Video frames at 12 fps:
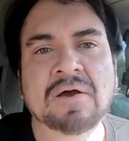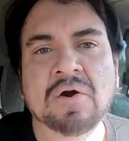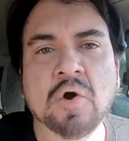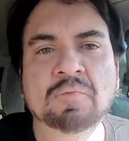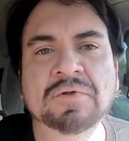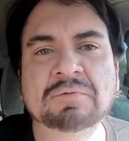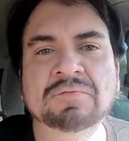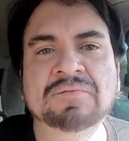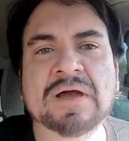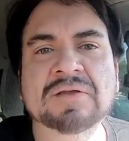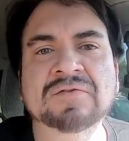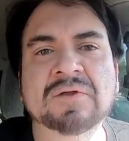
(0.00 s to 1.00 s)
Hopefully, we'll
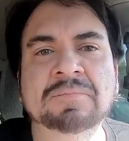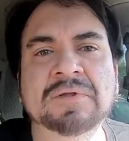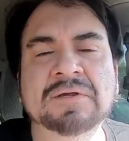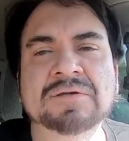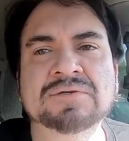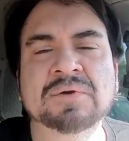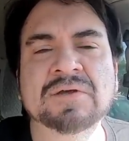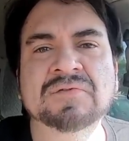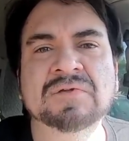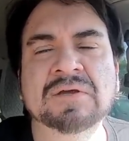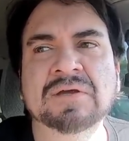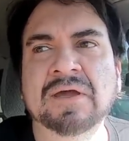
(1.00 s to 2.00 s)
find something
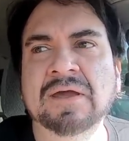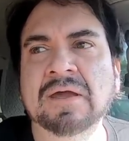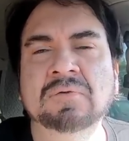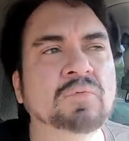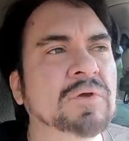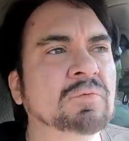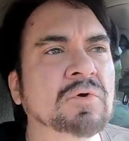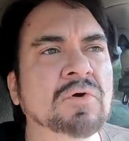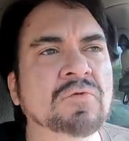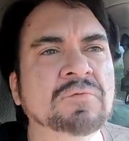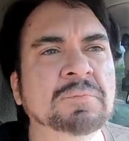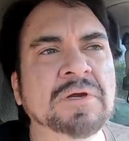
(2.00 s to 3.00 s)
interesting and we will go
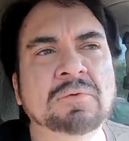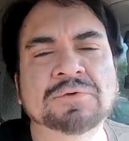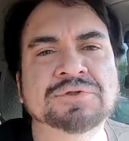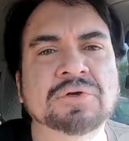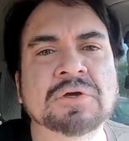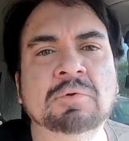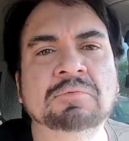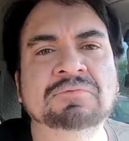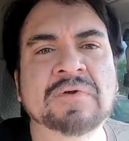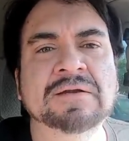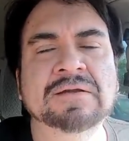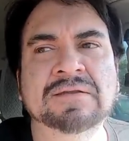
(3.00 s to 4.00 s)
from here. We'll show you what we
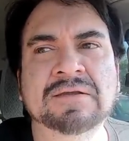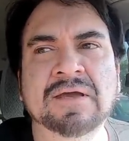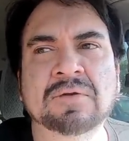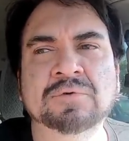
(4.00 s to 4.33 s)
find at the end.